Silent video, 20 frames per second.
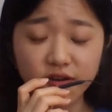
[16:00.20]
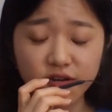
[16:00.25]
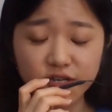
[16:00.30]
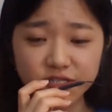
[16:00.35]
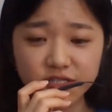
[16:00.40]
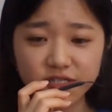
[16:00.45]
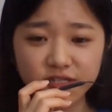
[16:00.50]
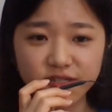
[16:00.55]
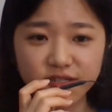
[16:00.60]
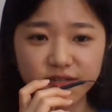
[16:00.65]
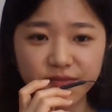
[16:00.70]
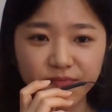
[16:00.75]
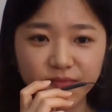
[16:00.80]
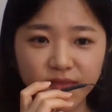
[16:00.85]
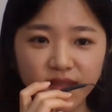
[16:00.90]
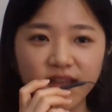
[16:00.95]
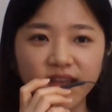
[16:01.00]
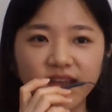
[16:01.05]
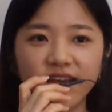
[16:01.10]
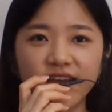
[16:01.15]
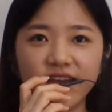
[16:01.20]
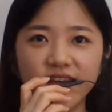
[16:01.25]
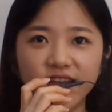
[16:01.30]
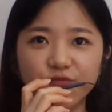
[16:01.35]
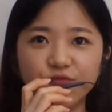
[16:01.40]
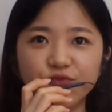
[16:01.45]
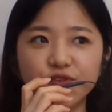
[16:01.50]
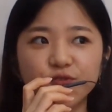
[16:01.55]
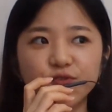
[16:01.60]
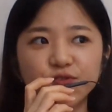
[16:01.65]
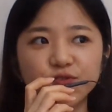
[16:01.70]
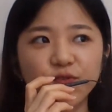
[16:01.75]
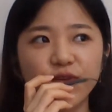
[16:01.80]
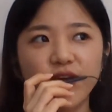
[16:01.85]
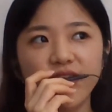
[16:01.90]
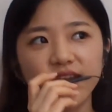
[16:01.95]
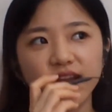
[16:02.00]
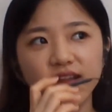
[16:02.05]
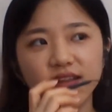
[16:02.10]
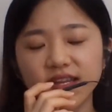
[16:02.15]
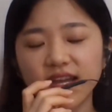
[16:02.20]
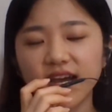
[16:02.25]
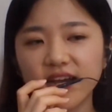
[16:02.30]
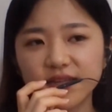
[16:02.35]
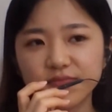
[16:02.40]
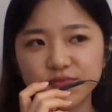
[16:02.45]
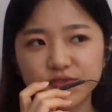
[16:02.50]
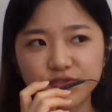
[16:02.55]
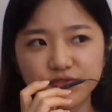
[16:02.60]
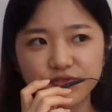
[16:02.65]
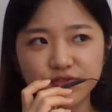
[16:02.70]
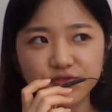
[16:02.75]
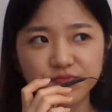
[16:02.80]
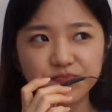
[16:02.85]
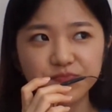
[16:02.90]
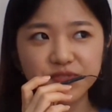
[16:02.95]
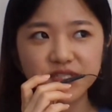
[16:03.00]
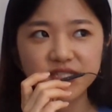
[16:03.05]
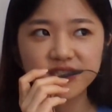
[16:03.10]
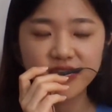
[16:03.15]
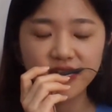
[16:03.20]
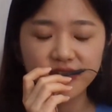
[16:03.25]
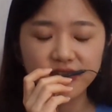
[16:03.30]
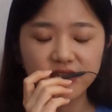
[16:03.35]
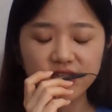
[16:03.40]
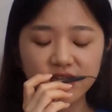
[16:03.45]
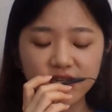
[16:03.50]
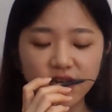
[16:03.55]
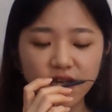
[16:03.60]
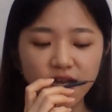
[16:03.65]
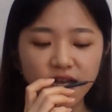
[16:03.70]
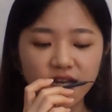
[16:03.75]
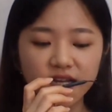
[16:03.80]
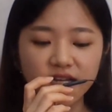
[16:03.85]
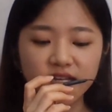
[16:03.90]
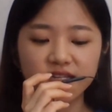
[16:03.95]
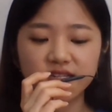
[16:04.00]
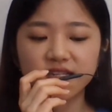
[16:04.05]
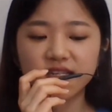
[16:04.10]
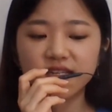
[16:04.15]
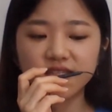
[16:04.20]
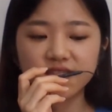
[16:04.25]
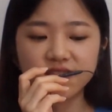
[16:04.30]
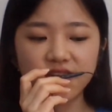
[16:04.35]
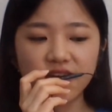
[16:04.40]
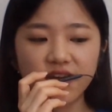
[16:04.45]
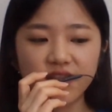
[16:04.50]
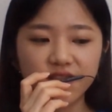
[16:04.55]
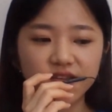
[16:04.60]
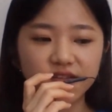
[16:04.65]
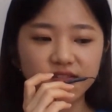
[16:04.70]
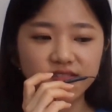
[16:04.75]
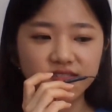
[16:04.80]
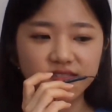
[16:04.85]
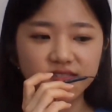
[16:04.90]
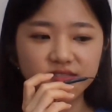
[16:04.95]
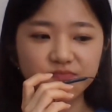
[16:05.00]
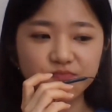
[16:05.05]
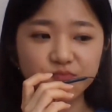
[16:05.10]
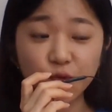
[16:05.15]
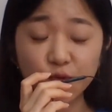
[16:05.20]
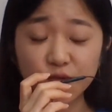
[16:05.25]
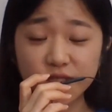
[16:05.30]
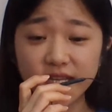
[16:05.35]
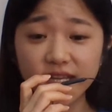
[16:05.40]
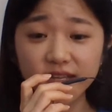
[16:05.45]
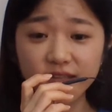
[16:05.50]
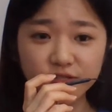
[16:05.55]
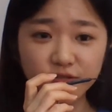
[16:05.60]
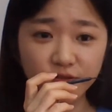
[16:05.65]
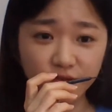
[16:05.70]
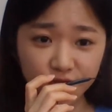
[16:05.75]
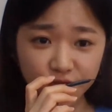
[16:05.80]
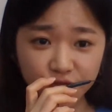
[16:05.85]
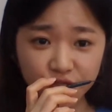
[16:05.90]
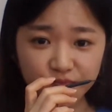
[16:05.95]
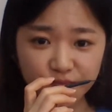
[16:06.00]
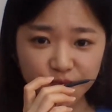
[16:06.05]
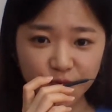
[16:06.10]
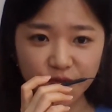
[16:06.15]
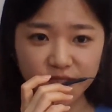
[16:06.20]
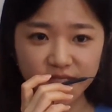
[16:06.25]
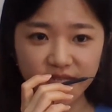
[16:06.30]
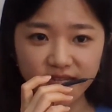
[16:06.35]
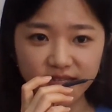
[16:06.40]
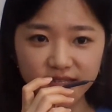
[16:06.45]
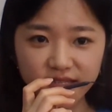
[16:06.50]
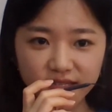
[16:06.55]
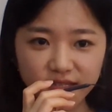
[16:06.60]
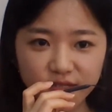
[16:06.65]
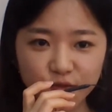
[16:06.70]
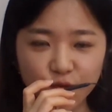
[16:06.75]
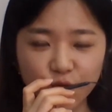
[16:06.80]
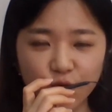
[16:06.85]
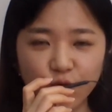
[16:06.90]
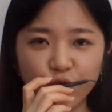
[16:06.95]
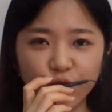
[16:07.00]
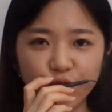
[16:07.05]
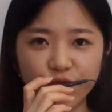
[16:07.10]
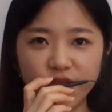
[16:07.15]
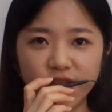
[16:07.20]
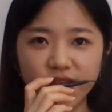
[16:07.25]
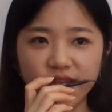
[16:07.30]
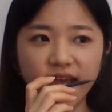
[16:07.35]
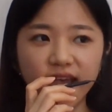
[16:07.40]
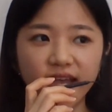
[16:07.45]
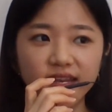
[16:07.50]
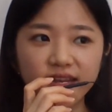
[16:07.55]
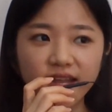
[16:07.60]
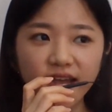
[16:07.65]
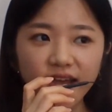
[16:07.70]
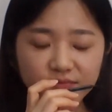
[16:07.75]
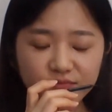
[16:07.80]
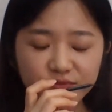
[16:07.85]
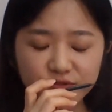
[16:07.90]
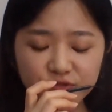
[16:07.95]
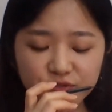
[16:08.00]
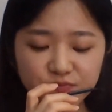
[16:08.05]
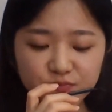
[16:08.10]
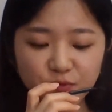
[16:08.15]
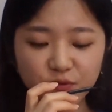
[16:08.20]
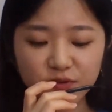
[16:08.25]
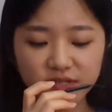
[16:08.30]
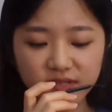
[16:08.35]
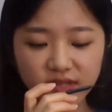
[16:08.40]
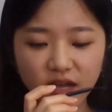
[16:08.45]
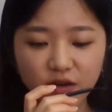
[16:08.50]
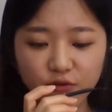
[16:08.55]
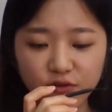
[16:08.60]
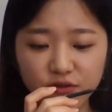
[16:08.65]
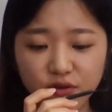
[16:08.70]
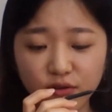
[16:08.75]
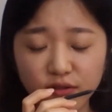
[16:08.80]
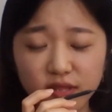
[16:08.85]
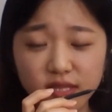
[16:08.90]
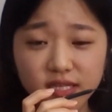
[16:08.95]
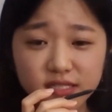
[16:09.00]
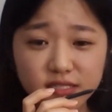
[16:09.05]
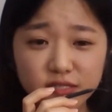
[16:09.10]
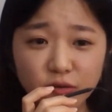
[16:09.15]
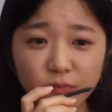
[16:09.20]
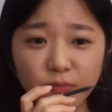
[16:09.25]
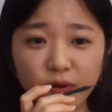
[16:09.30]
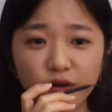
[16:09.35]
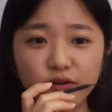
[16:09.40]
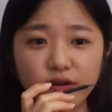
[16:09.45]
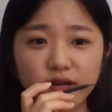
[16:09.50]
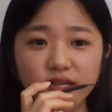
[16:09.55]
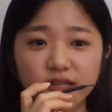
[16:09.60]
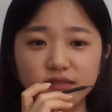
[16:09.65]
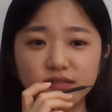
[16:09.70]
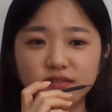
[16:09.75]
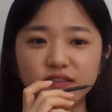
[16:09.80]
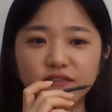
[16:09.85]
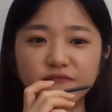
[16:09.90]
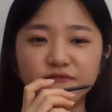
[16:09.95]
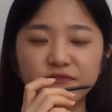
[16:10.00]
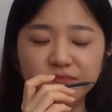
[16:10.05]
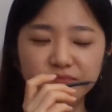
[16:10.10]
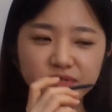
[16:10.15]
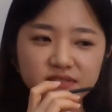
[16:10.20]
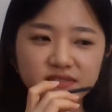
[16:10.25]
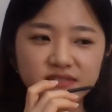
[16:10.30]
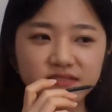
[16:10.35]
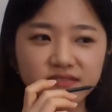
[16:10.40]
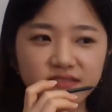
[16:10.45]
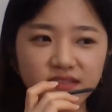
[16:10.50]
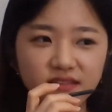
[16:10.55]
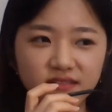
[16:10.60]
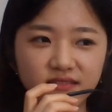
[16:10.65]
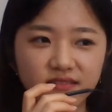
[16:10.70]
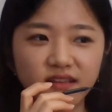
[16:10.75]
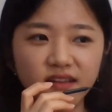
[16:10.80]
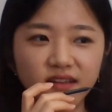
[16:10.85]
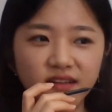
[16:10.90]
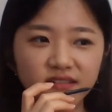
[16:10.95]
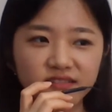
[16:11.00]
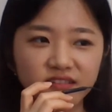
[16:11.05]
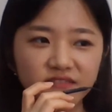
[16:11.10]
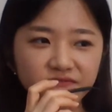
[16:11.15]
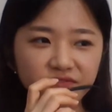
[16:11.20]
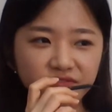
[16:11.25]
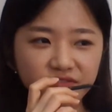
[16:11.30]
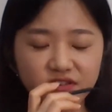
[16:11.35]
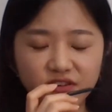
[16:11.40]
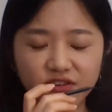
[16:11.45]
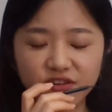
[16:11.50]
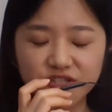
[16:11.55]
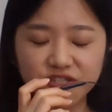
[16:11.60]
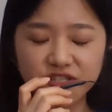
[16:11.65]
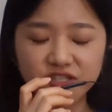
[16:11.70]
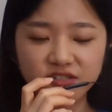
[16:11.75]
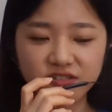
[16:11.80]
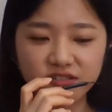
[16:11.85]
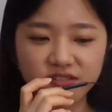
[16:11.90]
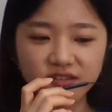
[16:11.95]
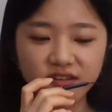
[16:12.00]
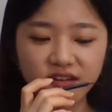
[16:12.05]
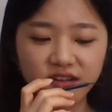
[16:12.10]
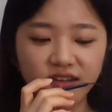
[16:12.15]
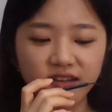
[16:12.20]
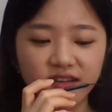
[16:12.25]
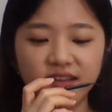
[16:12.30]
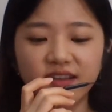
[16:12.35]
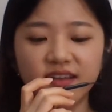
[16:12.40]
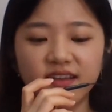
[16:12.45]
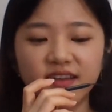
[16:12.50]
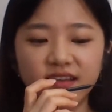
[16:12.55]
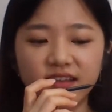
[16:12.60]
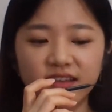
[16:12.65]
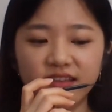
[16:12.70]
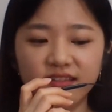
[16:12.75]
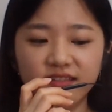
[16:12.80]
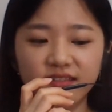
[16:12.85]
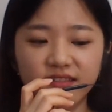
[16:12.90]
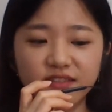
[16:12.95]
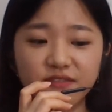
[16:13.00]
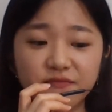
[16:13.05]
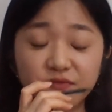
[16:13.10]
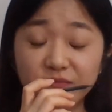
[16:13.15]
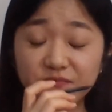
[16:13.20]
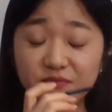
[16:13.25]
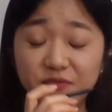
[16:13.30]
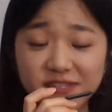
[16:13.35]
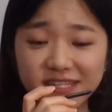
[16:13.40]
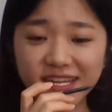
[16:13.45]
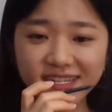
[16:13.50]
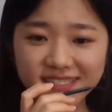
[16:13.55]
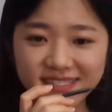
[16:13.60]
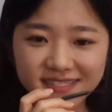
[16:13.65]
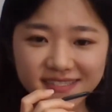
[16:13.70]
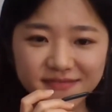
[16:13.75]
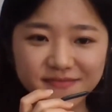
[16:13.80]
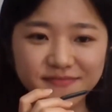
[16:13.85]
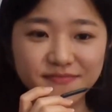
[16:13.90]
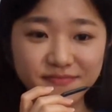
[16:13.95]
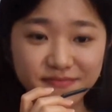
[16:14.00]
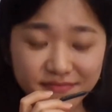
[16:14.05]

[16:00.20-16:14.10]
culture, and we also had a time to present each other's project, so school project. So we had time to broaden our knowledge about like different person and different culture and different projects.